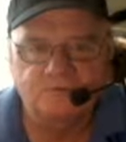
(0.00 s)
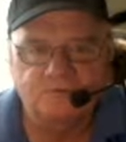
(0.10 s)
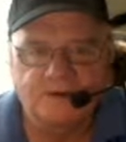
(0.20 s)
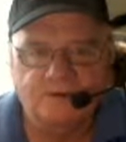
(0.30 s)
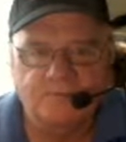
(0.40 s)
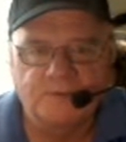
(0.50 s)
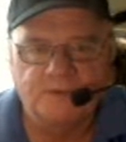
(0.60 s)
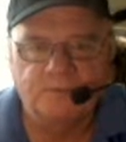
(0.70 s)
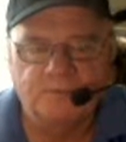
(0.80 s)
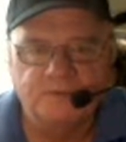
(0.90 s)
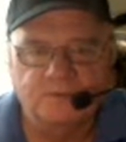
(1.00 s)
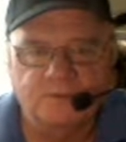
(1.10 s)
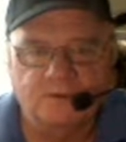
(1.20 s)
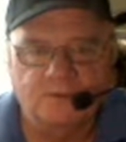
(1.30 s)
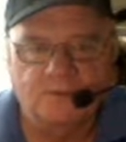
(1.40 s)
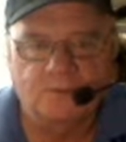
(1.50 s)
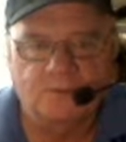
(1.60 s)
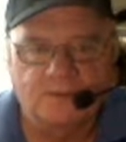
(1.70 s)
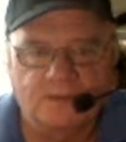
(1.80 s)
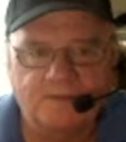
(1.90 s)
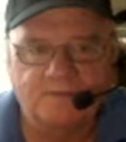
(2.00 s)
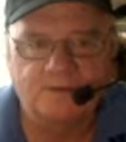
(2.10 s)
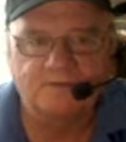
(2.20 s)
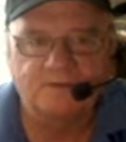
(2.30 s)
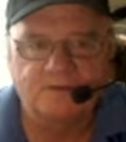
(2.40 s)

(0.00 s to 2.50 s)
trainer Mickey Burke sent her to the rolling gate tonight.